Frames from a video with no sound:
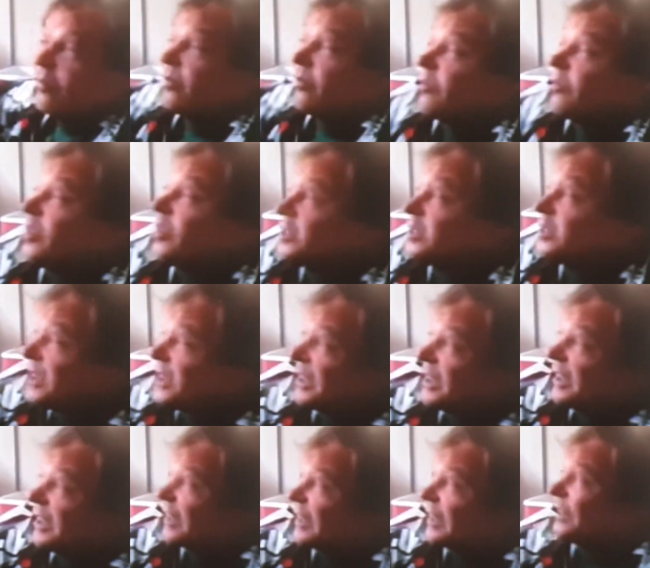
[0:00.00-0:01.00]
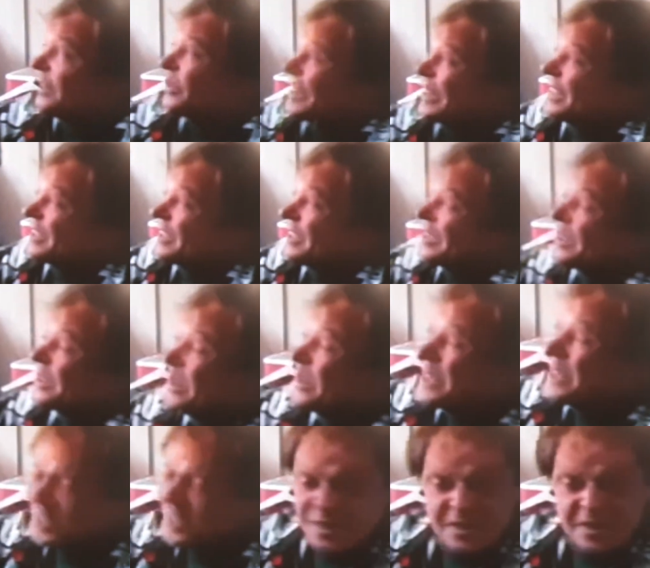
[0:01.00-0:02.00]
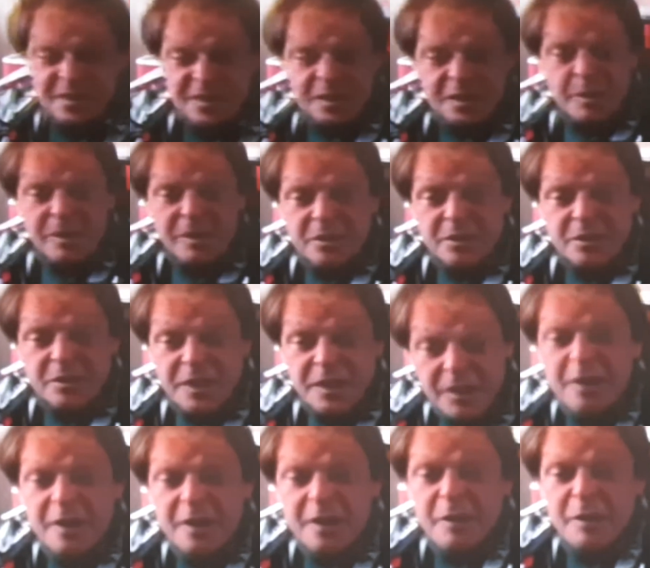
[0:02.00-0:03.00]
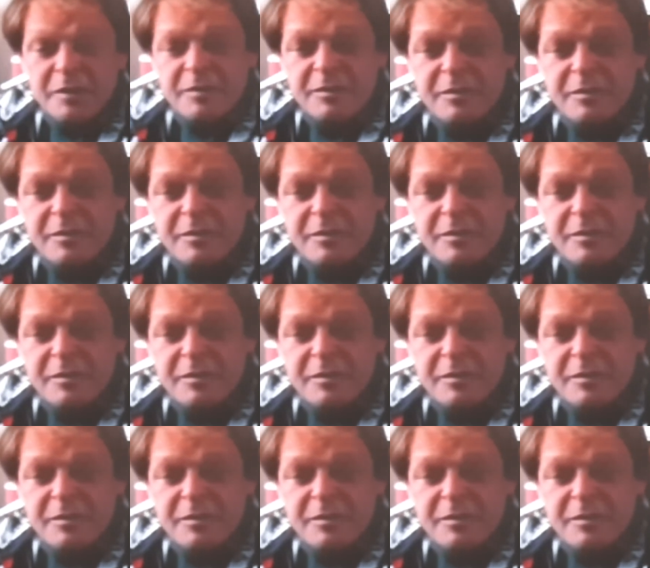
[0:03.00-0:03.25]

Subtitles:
First thing you need to do is dismantle the IMF,